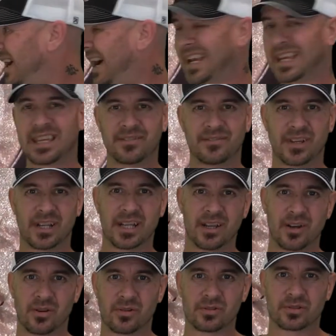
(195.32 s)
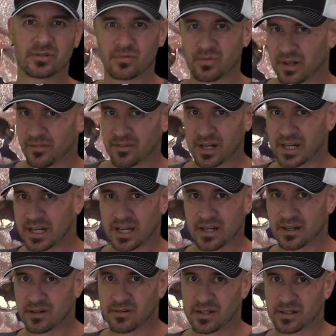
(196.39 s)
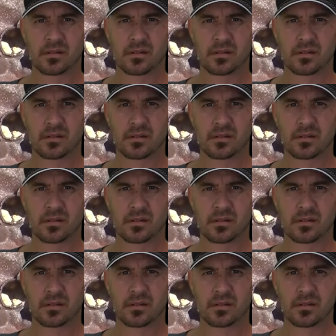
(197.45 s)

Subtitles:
hiking videos, whatever I got going.